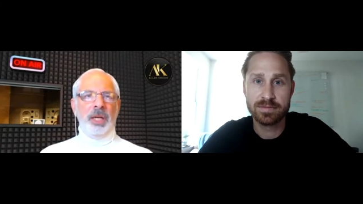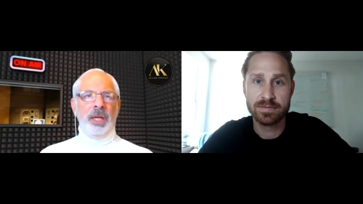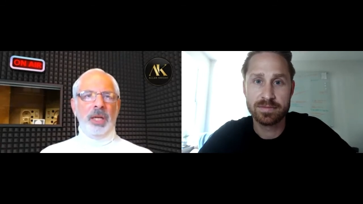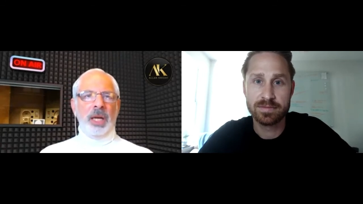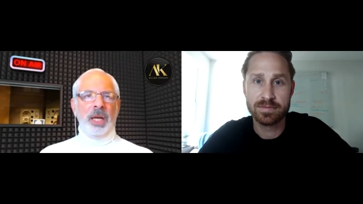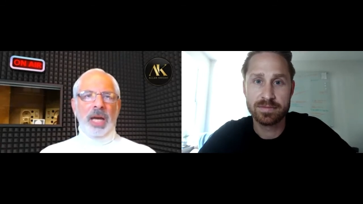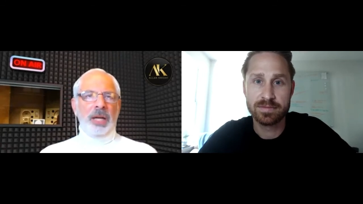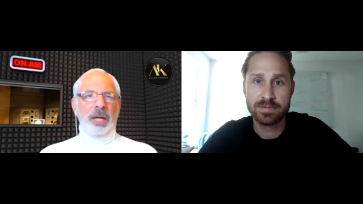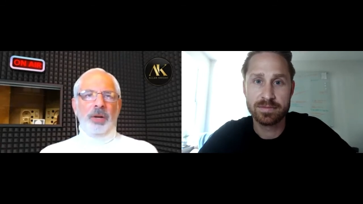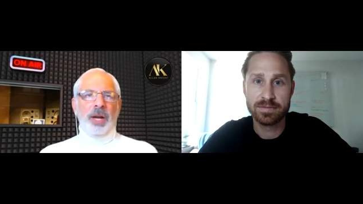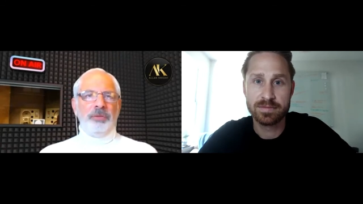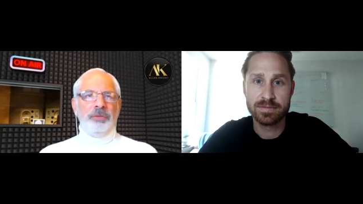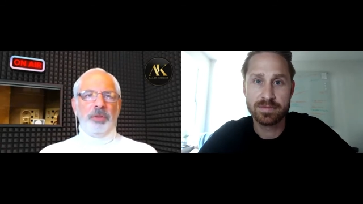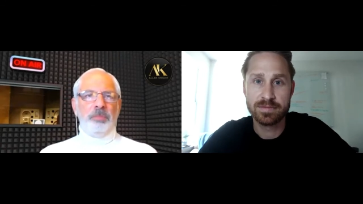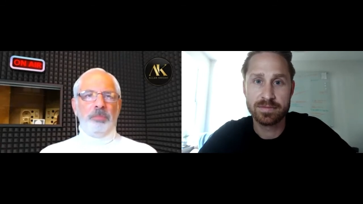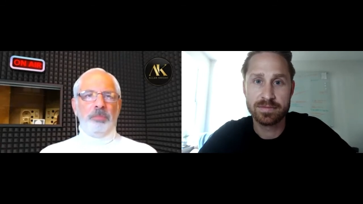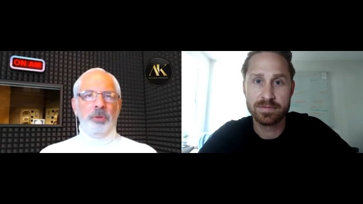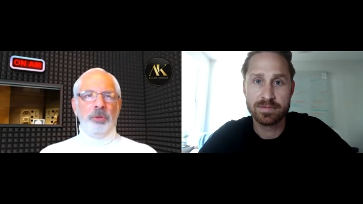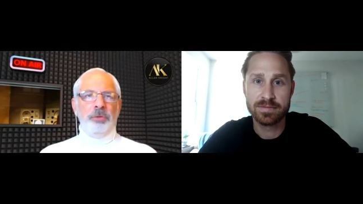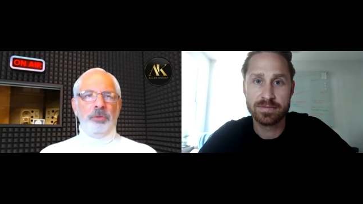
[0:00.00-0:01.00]
Speaker 1: I don't have to
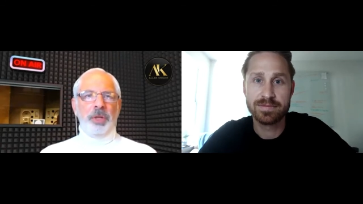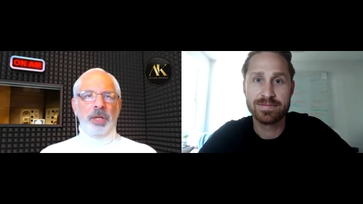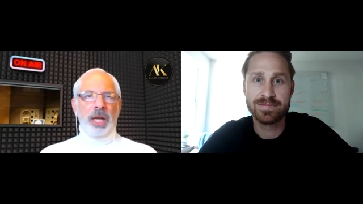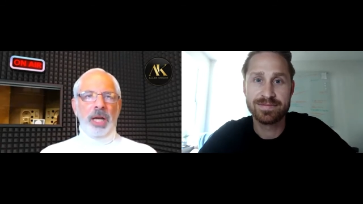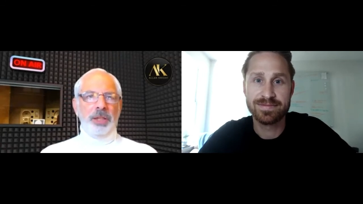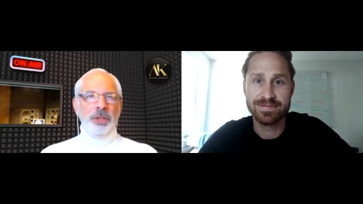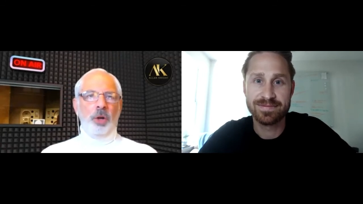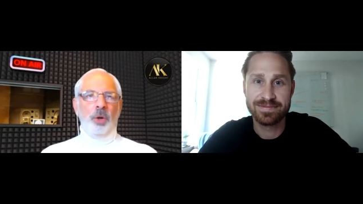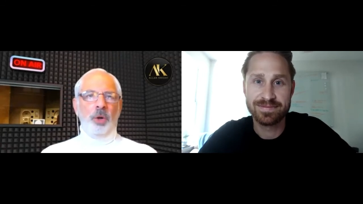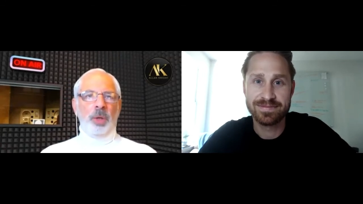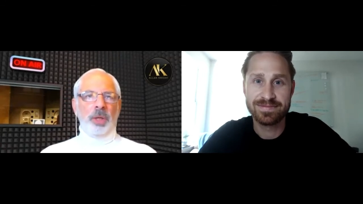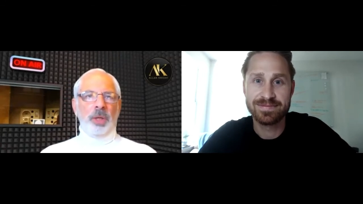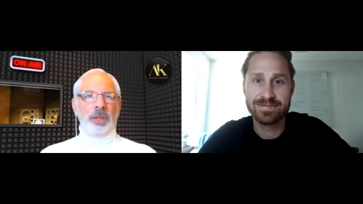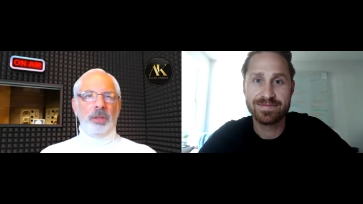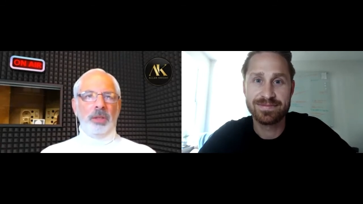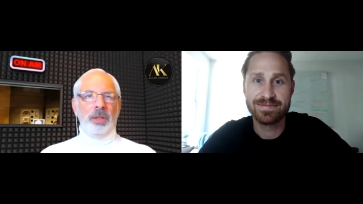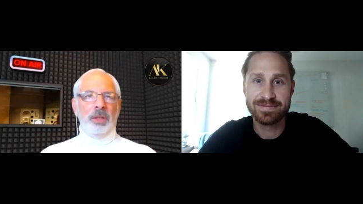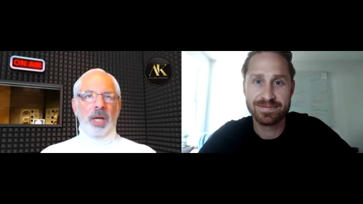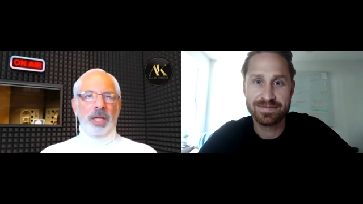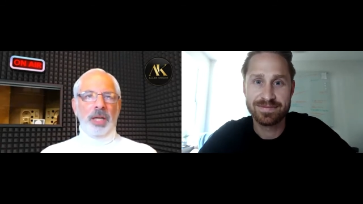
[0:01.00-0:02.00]
prove it. I know it.
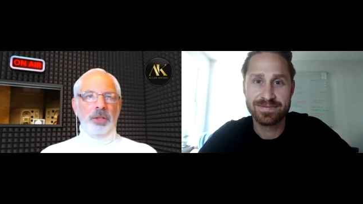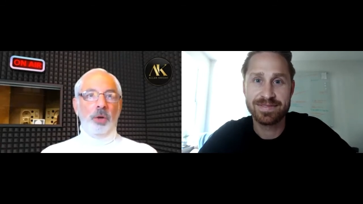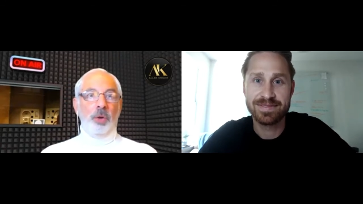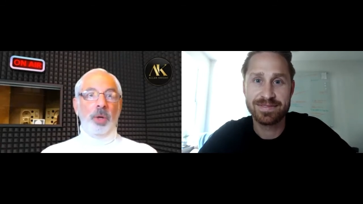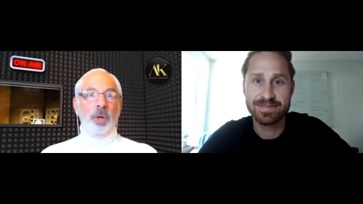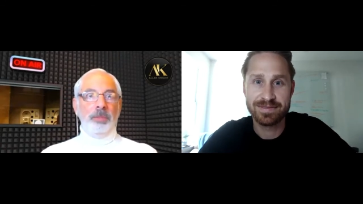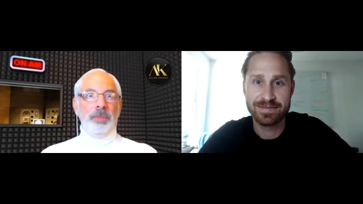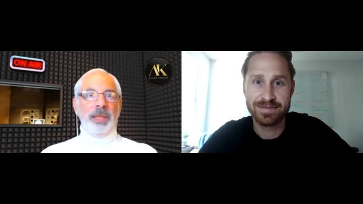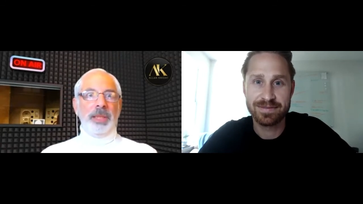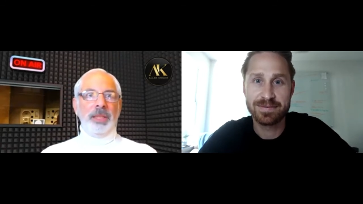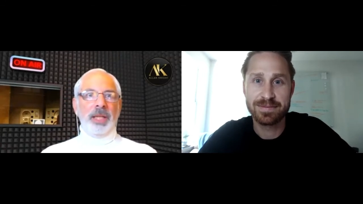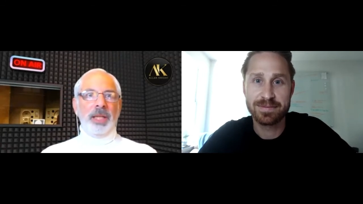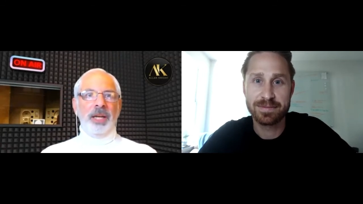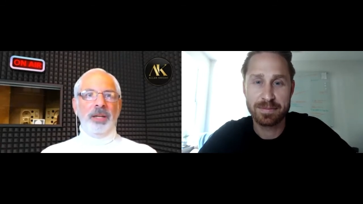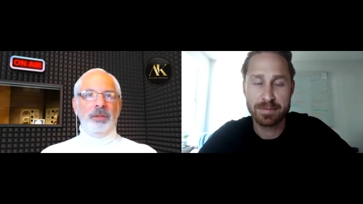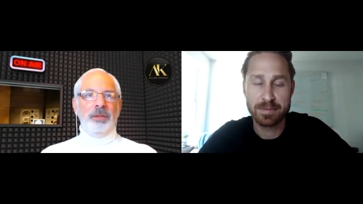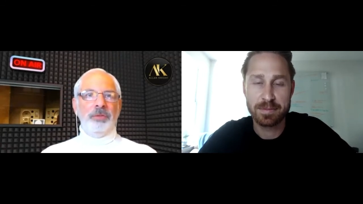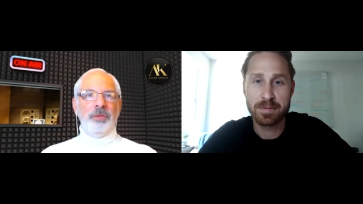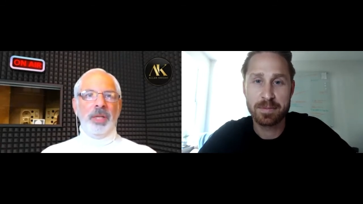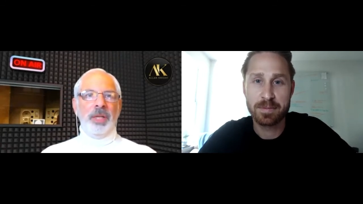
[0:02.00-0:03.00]
I know I'm in love